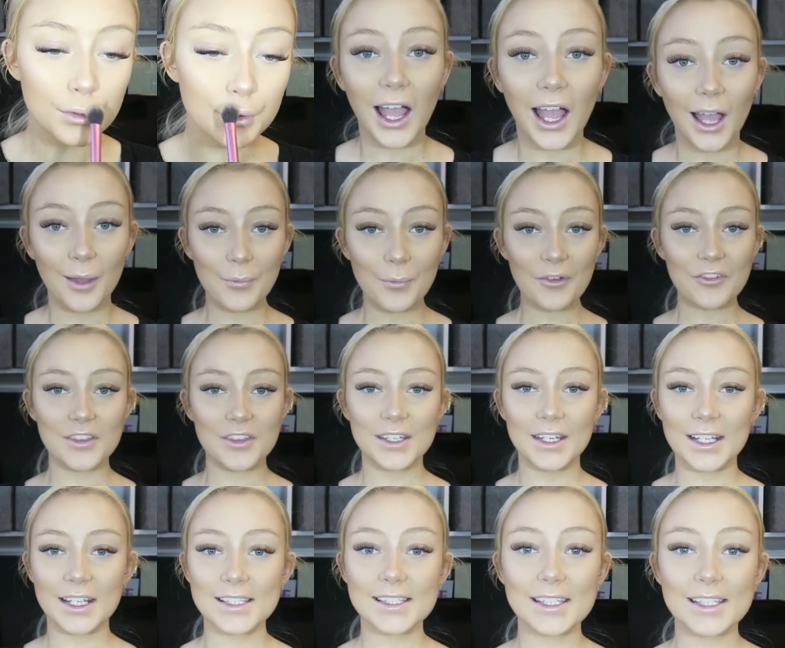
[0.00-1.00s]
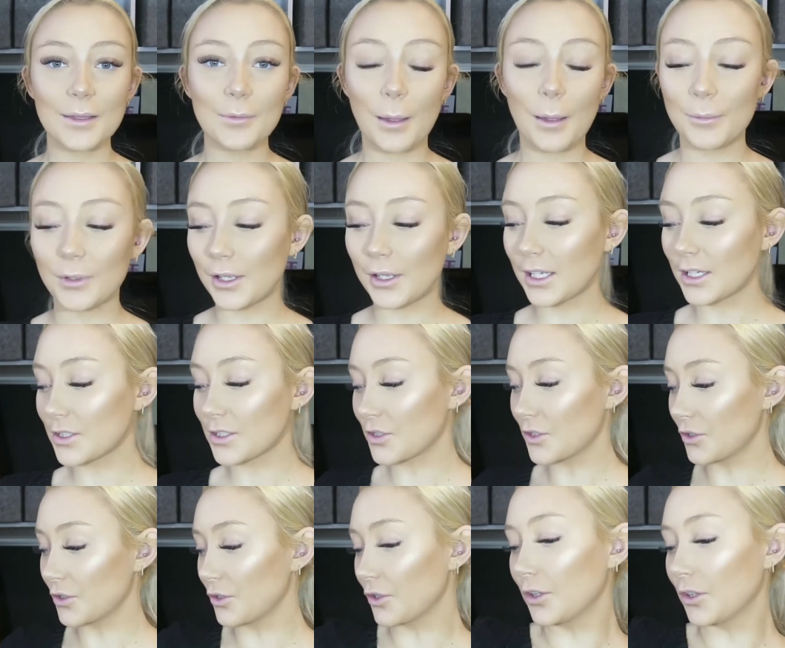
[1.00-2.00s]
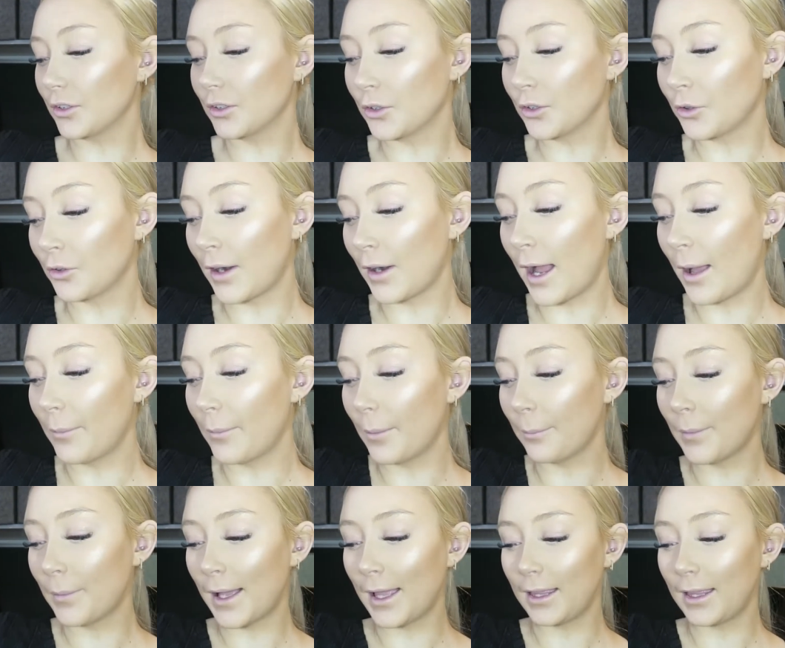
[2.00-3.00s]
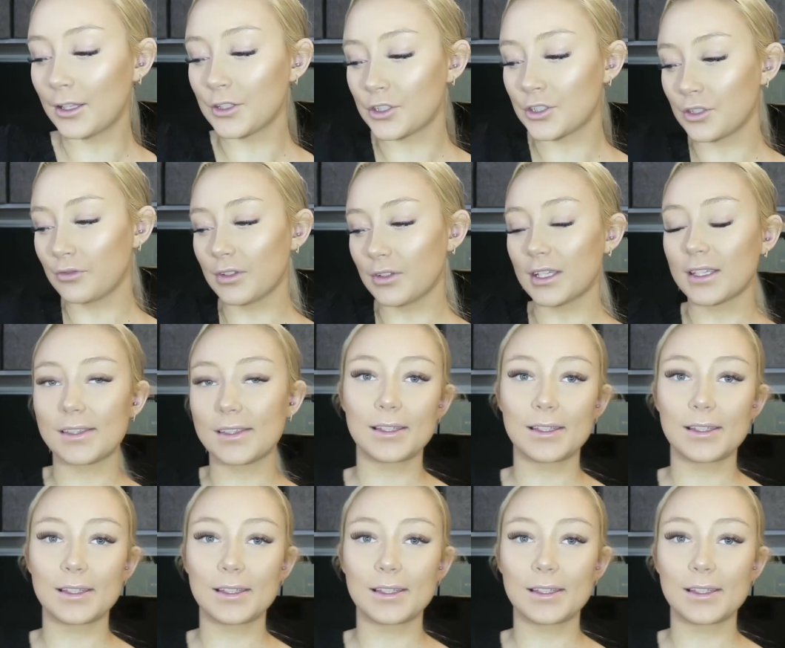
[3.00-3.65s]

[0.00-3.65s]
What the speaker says: For the next step, I'm going to grab my Juvia's